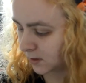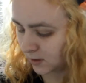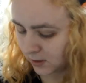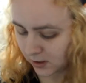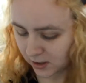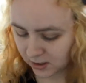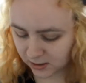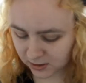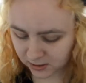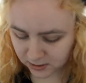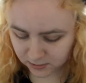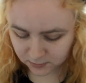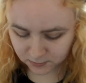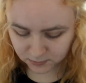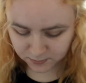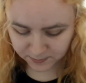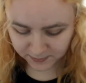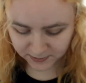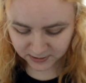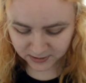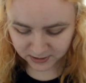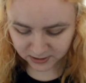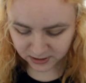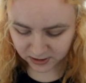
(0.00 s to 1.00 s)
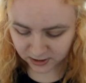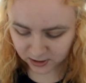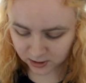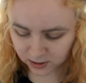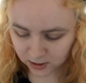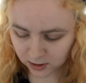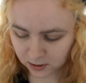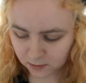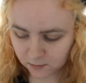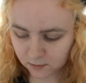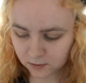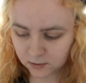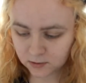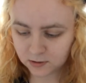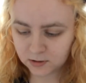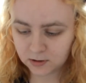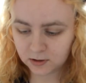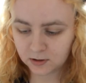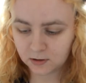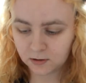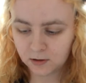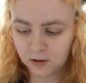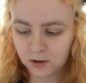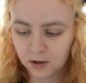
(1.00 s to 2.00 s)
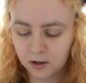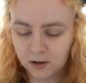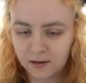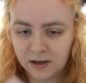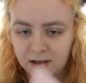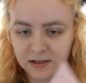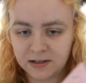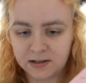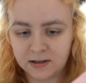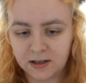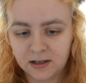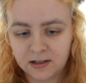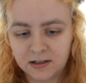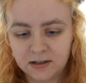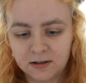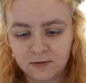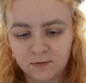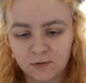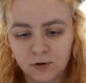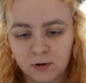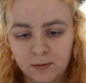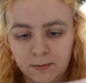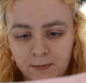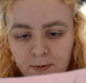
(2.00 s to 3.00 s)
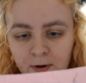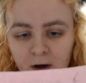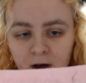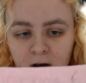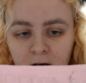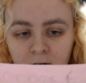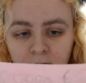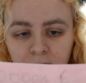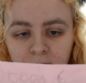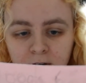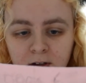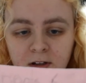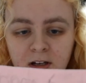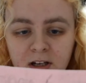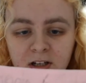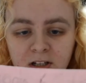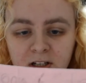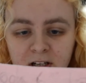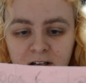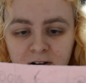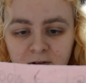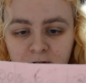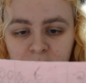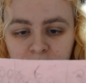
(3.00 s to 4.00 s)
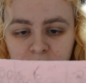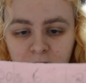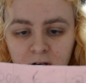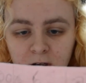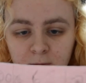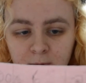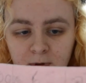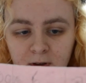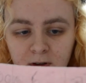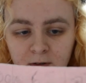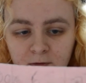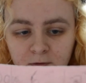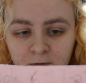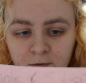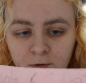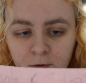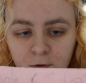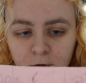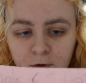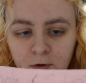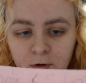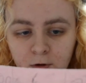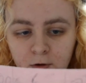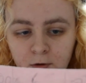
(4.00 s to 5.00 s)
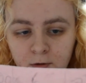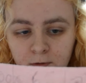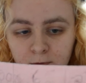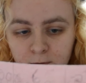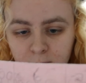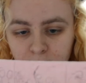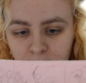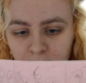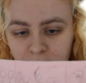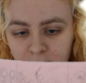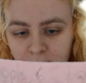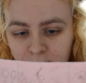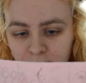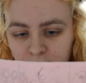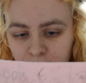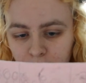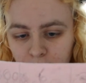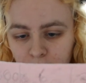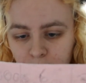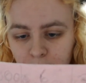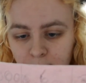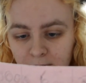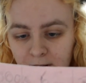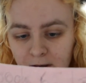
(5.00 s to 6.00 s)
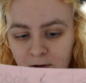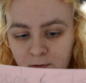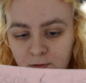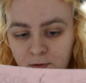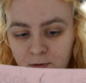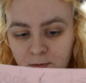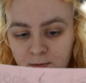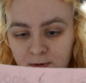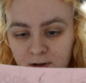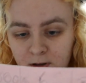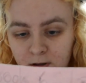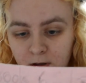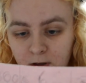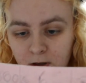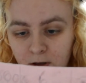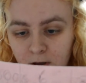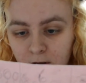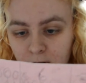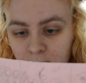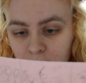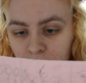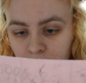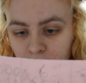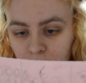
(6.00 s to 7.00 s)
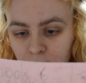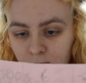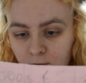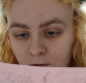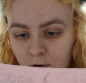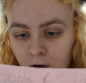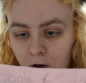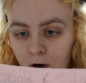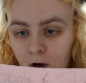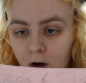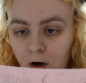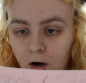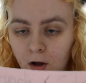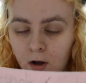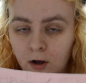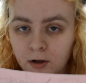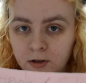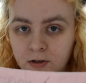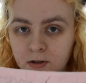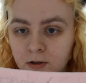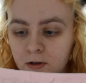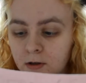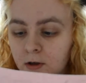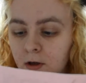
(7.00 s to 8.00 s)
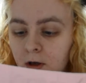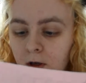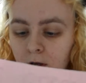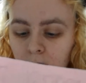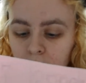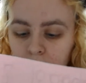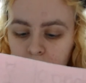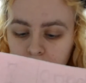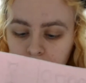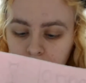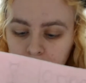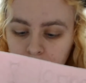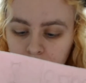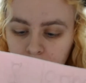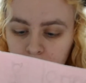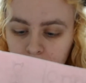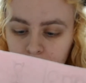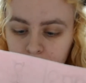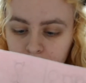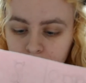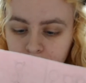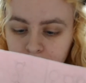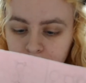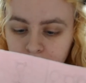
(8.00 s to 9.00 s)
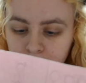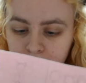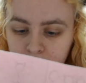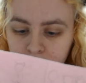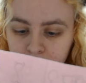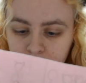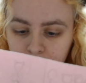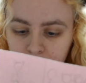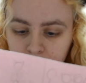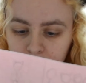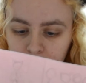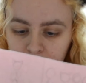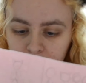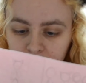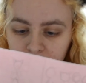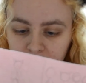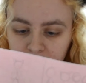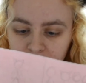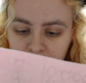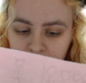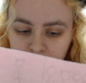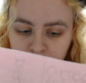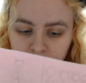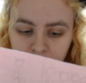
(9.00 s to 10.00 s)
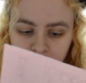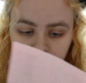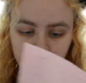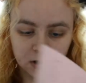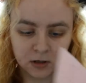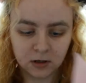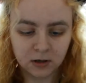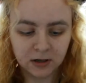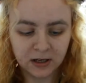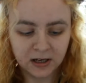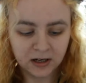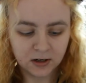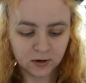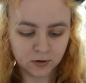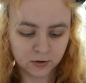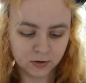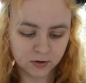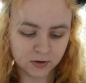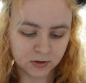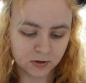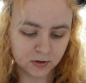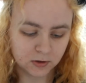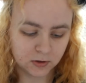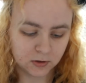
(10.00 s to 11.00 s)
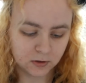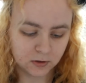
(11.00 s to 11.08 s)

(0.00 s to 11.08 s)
and then I was basically going to go on to, that's that's the root part. Initially it was just going to be four and um, four, but that would have been like a lot. Um, and then it was just going to lead on to